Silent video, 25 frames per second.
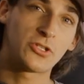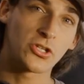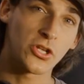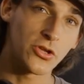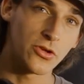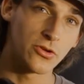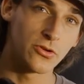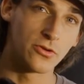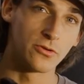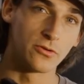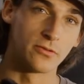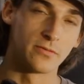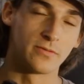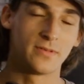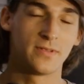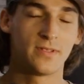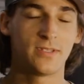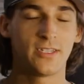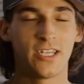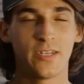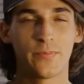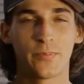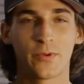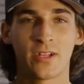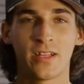2,
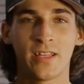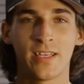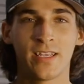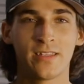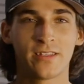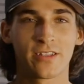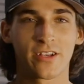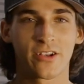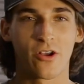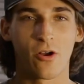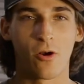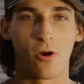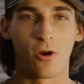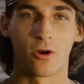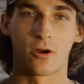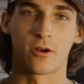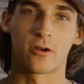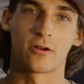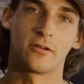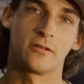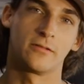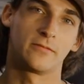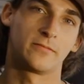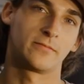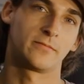deep clean the car.
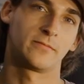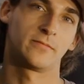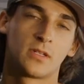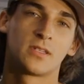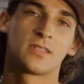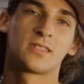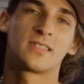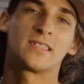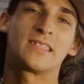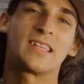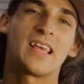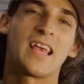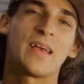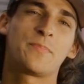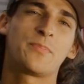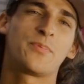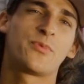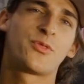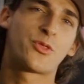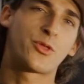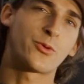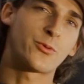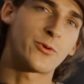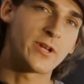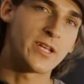Step
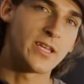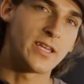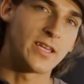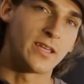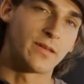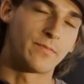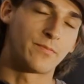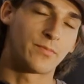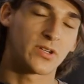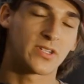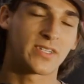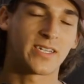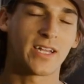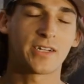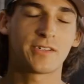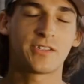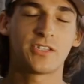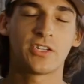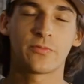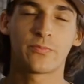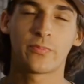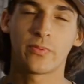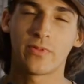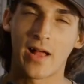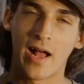3, protect
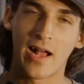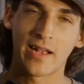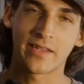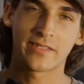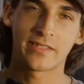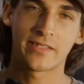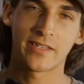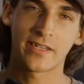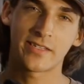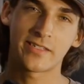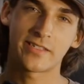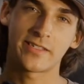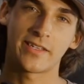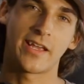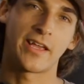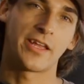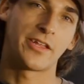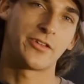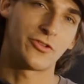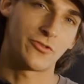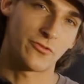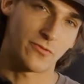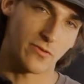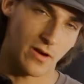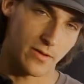your plastics and
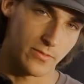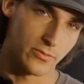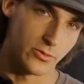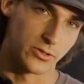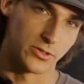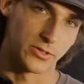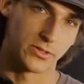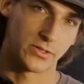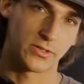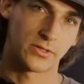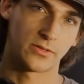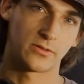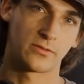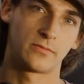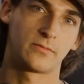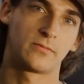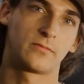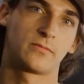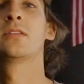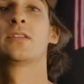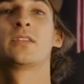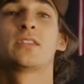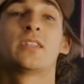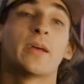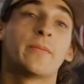your rubbers.
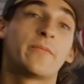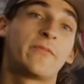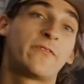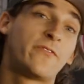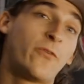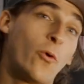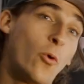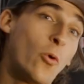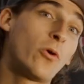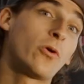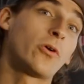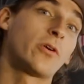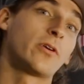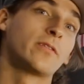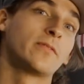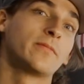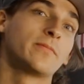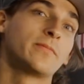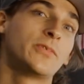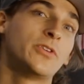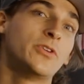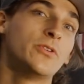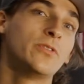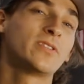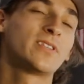Step 4,
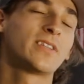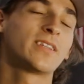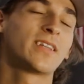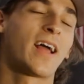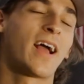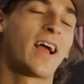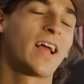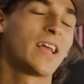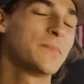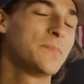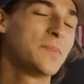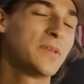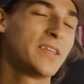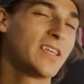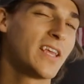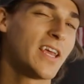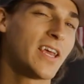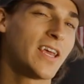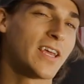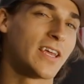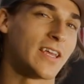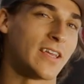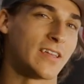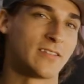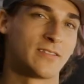use an
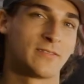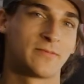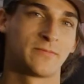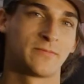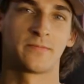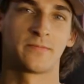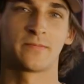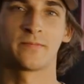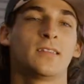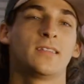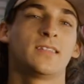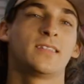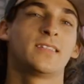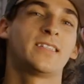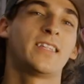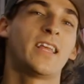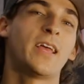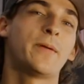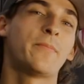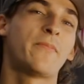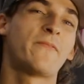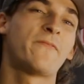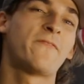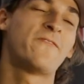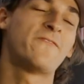IPA.
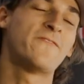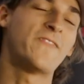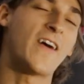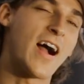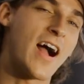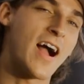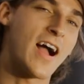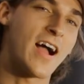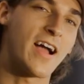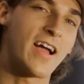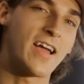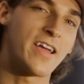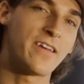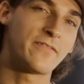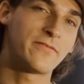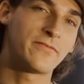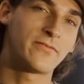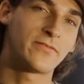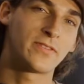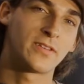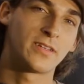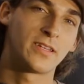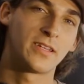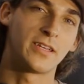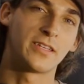Step
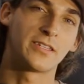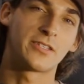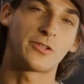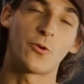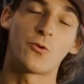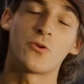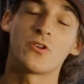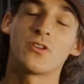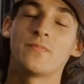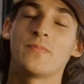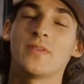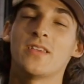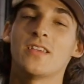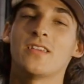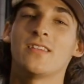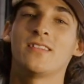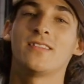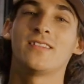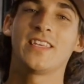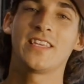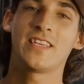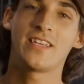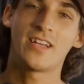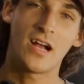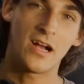5 is going to be
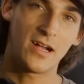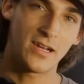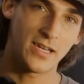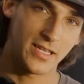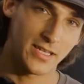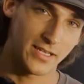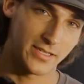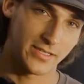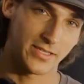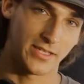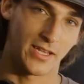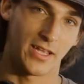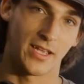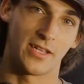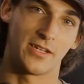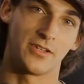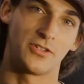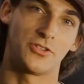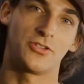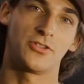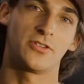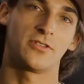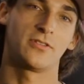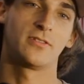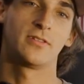the cutting
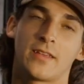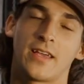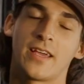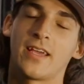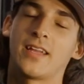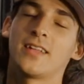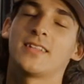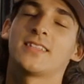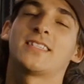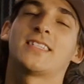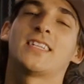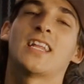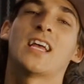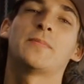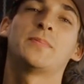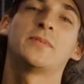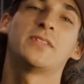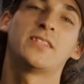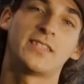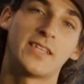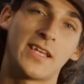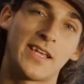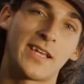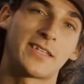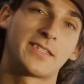stage. And step
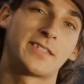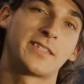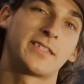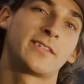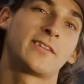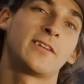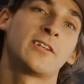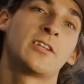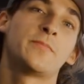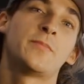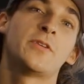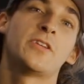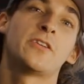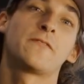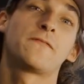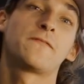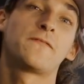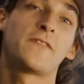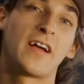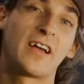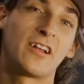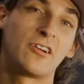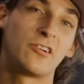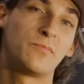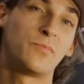6 is going to be your
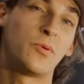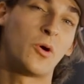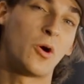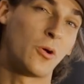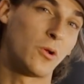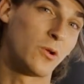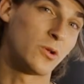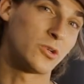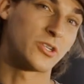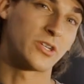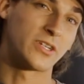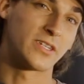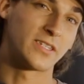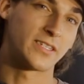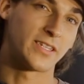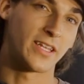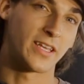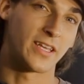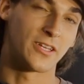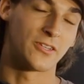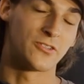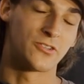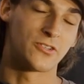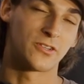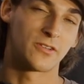final polishing
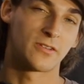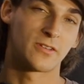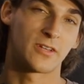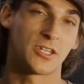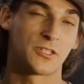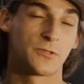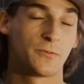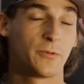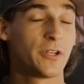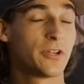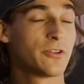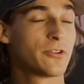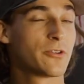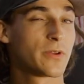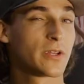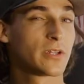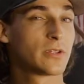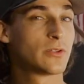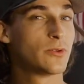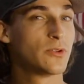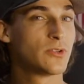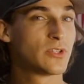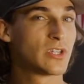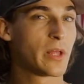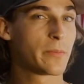stage, because we are doing a
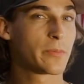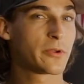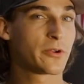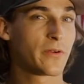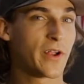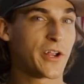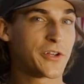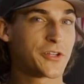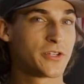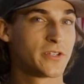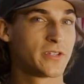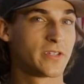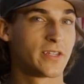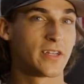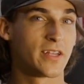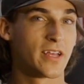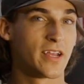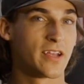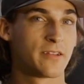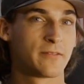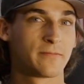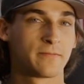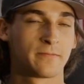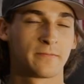2-step correction today.